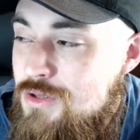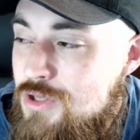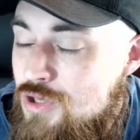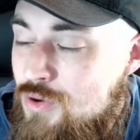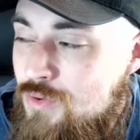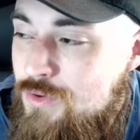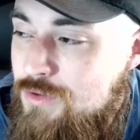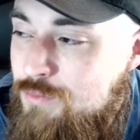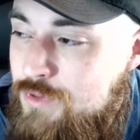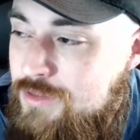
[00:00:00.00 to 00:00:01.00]

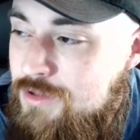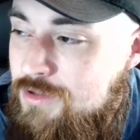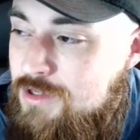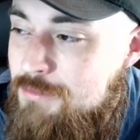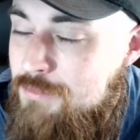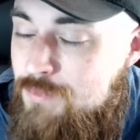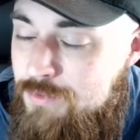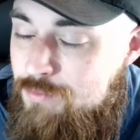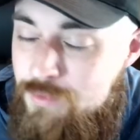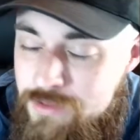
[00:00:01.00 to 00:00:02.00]
you with
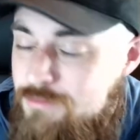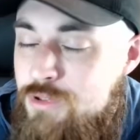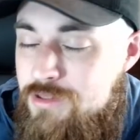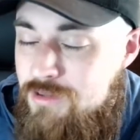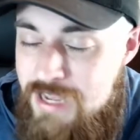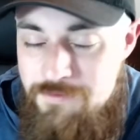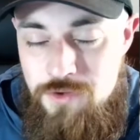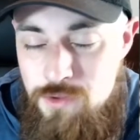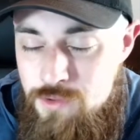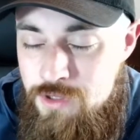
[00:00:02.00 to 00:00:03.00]
a life
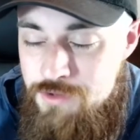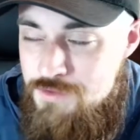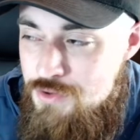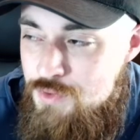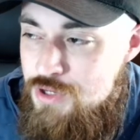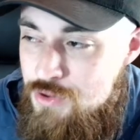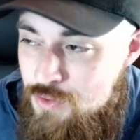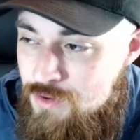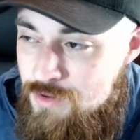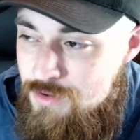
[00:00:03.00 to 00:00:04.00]
total of you and
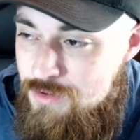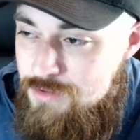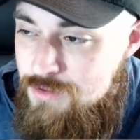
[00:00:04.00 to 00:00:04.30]
your